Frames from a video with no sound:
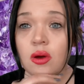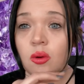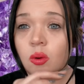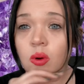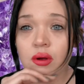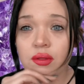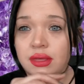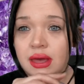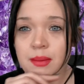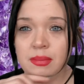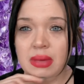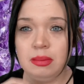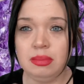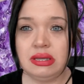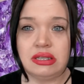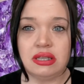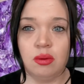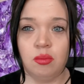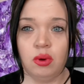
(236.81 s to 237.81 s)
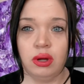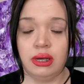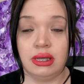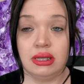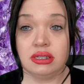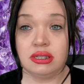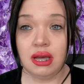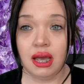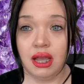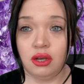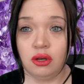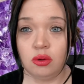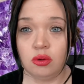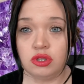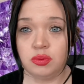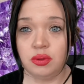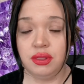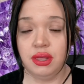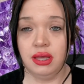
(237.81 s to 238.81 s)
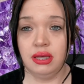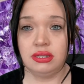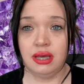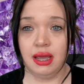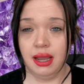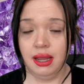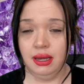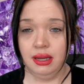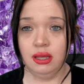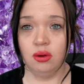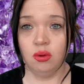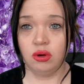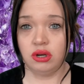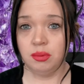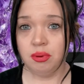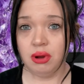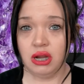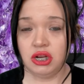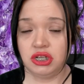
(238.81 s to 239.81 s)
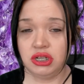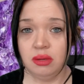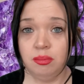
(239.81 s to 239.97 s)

or that maybe someone is diagnosed with anxiety or depression,